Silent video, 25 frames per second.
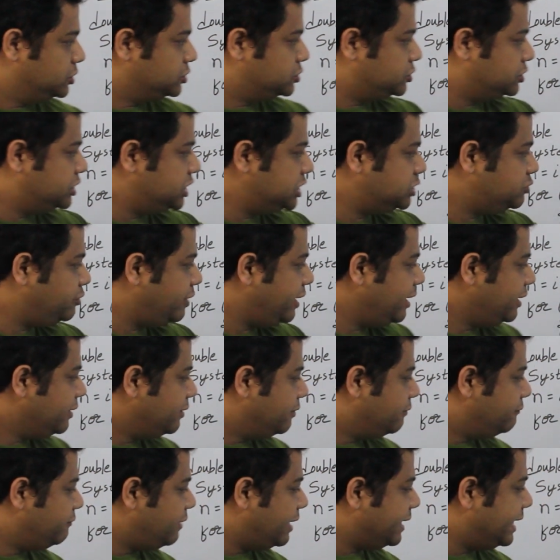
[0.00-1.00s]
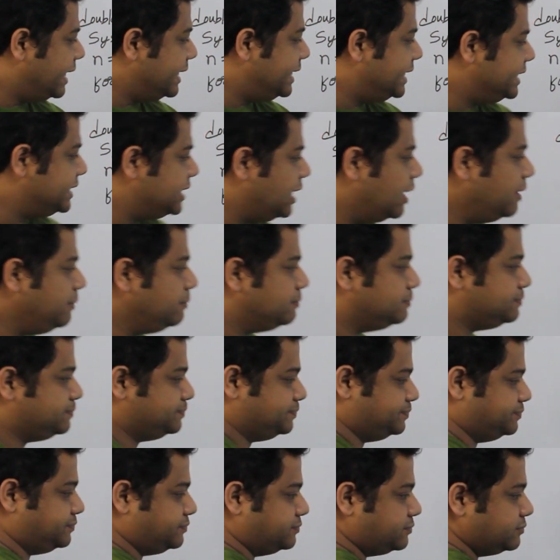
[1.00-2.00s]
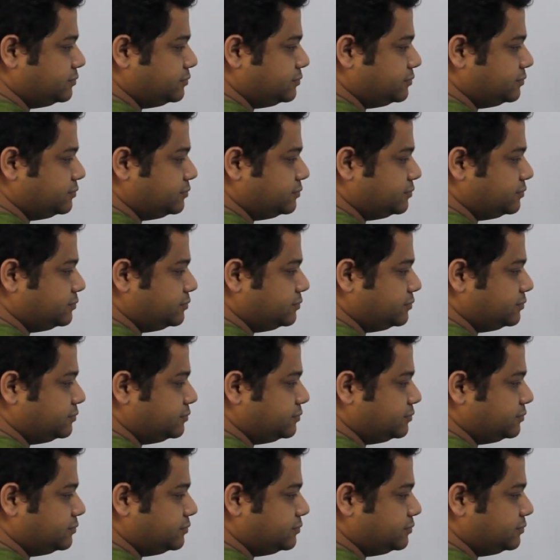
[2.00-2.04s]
So this way we are getting the